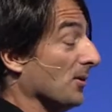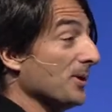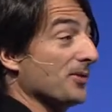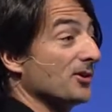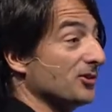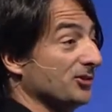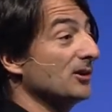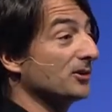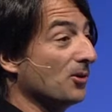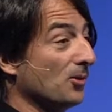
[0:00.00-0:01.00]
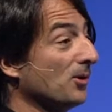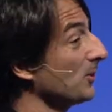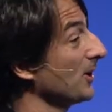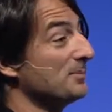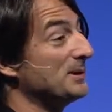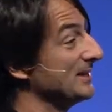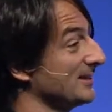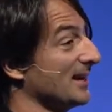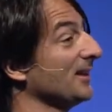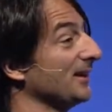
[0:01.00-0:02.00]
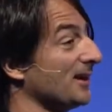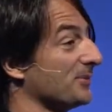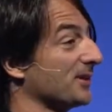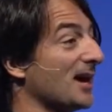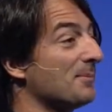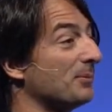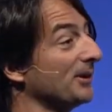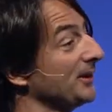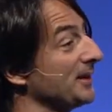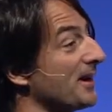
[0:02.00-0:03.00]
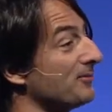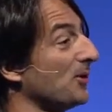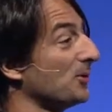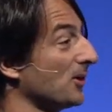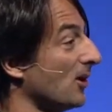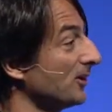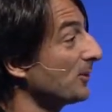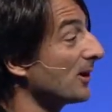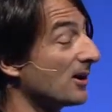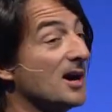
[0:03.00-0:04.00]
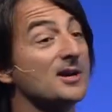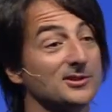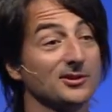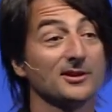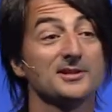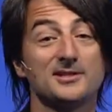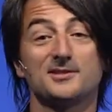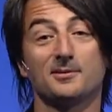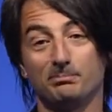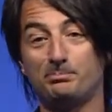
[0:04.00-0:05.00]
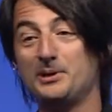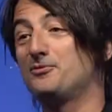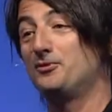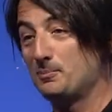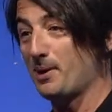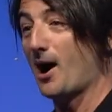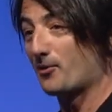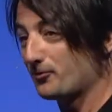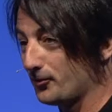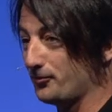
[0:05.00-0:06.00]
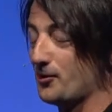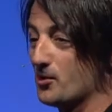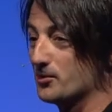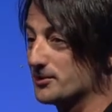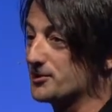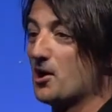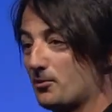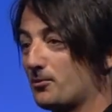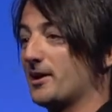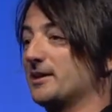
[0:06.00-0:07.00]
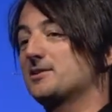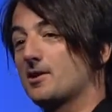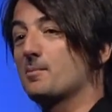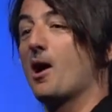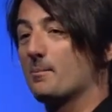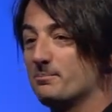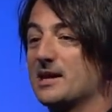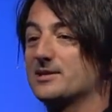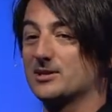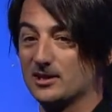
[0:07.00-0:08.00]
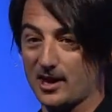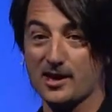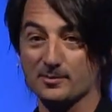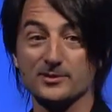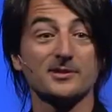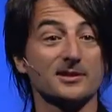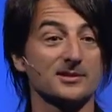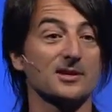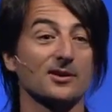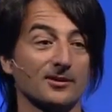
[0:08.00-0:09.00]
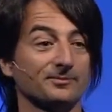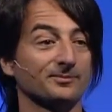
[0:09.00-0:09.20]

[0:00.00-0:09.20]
with our shared core, we're going to be scaling up the capability of that phone hardware, so you're going to see some beefy, powerful phones running some amazing games this year.